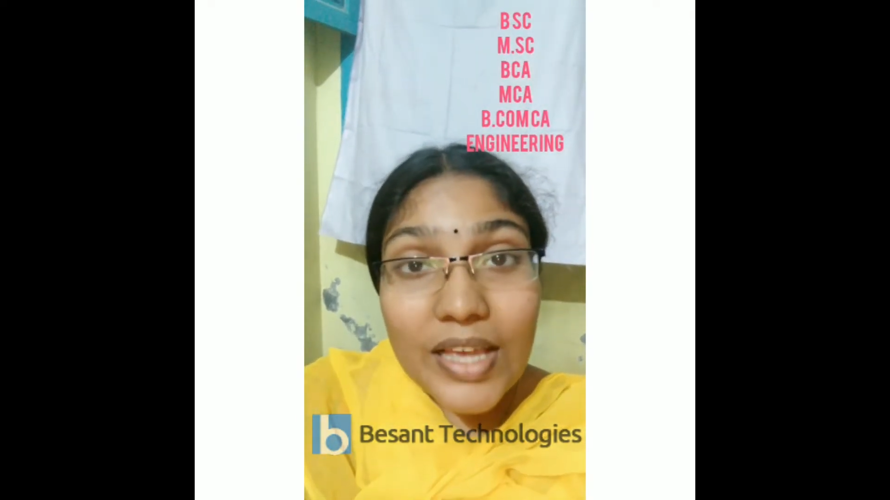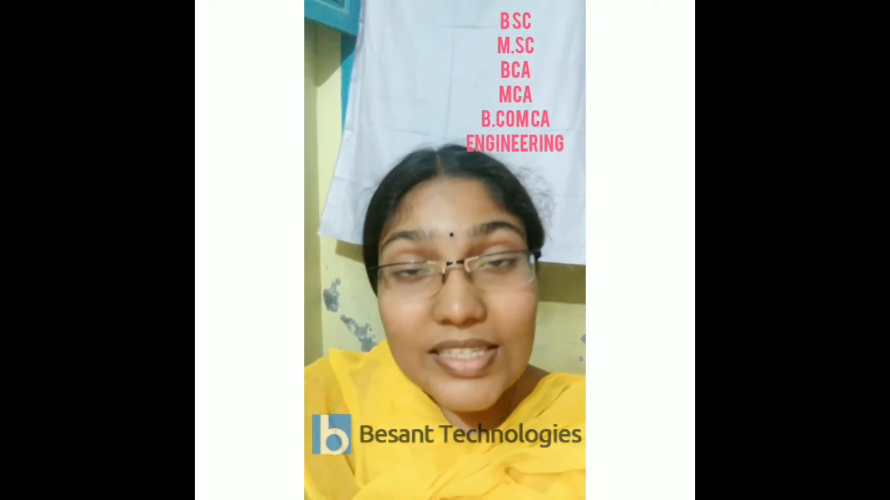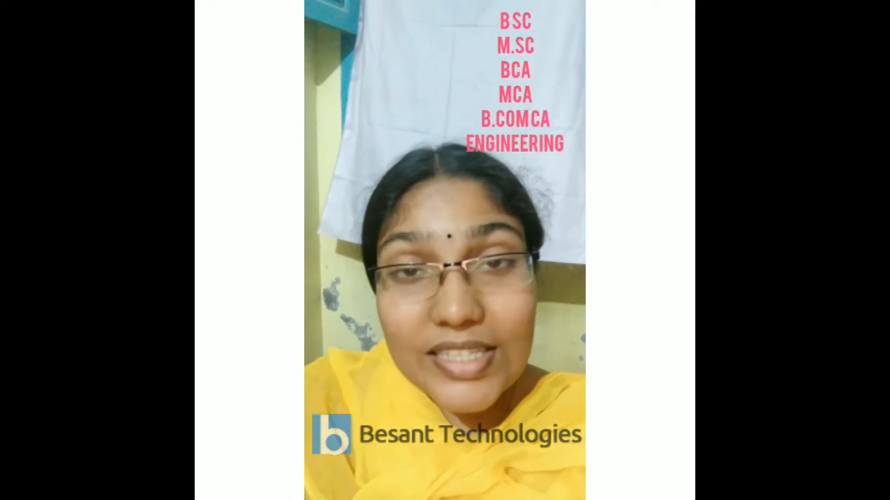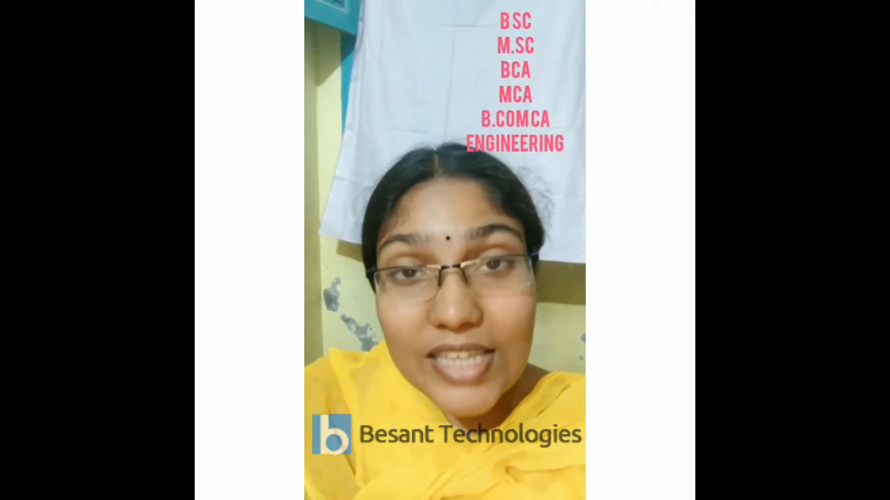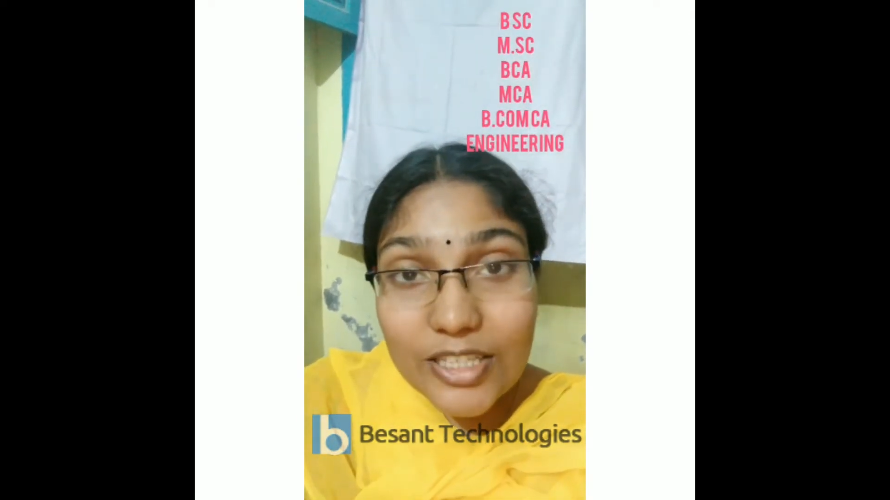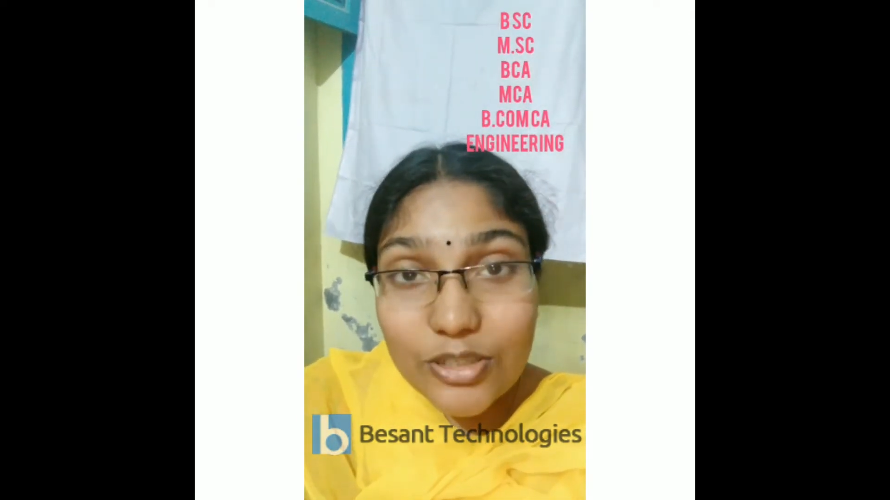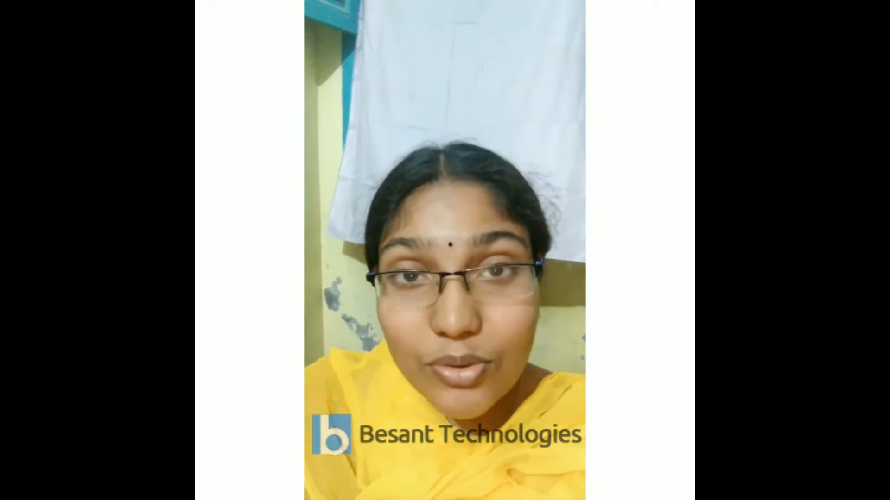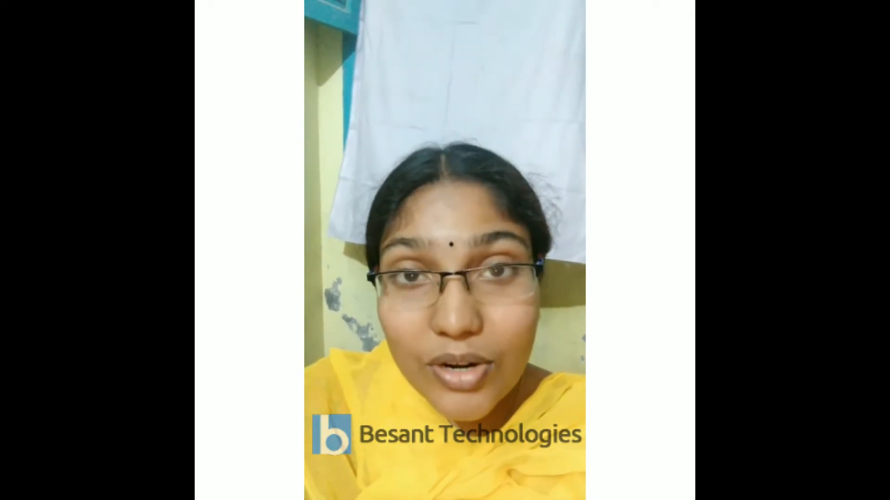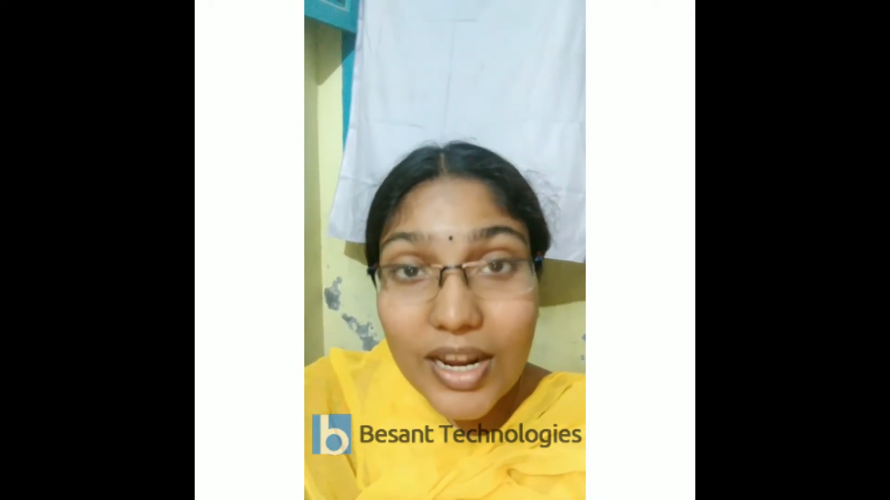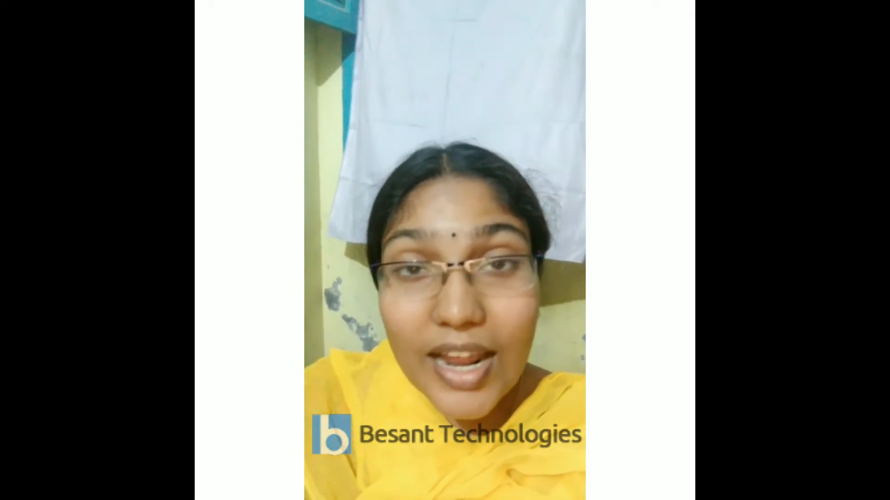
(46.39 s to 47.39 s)
CA
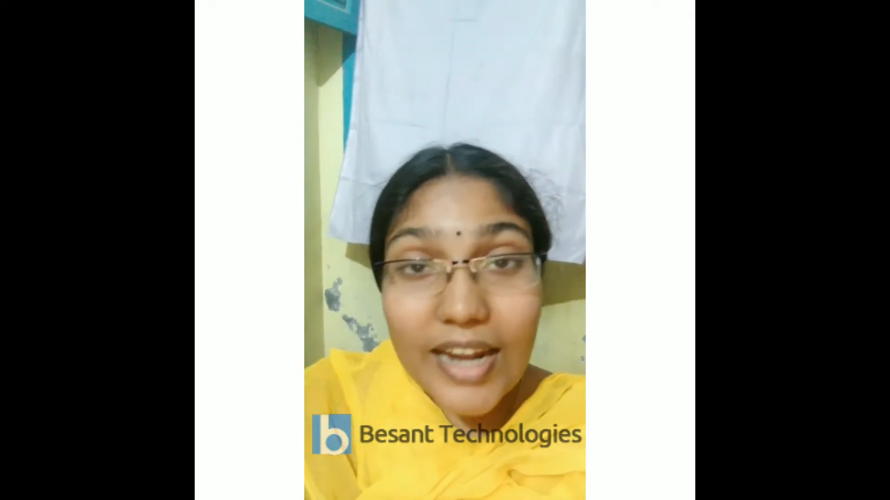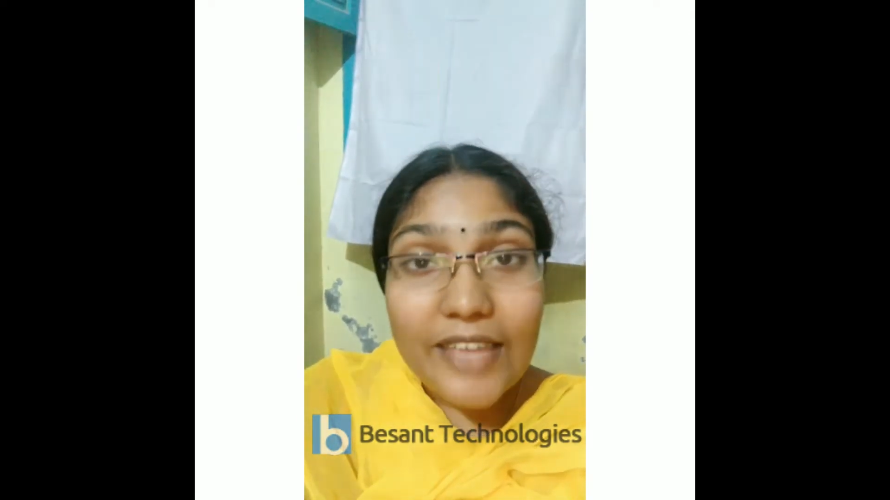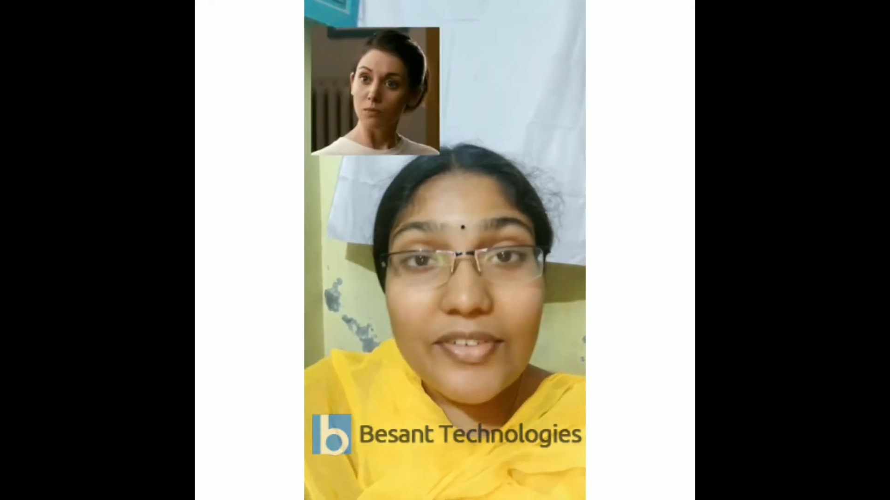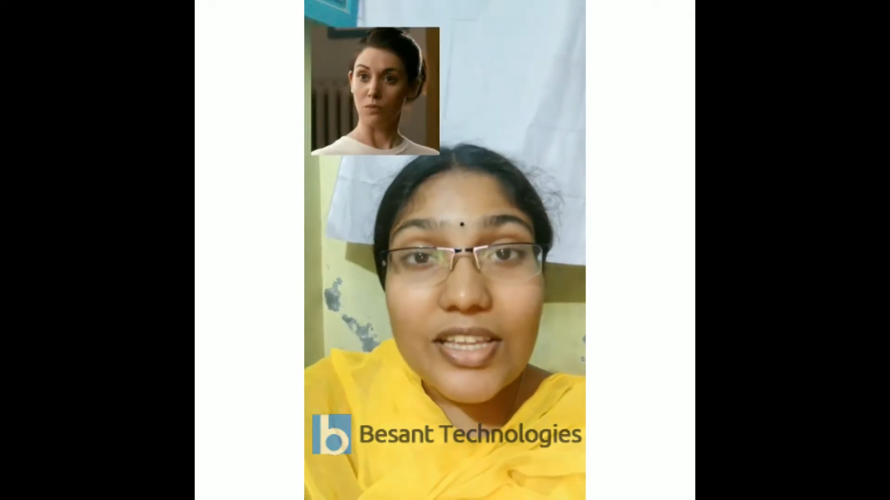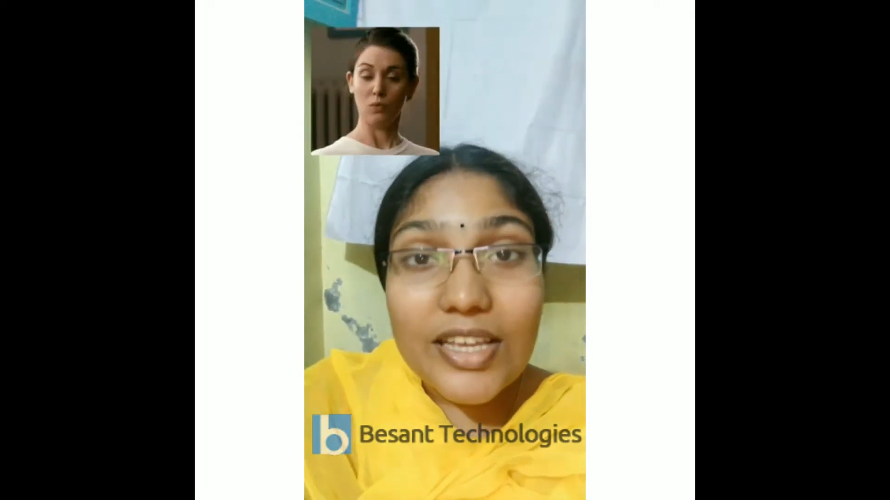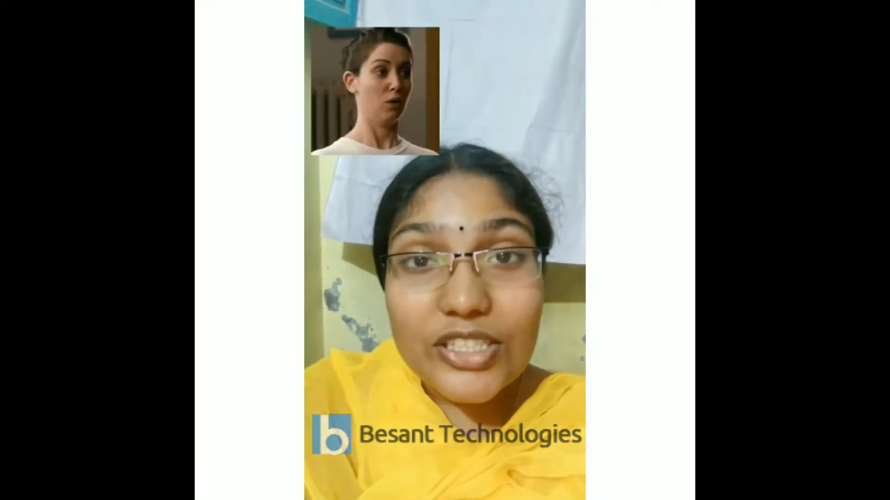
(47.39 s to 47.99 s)
student and even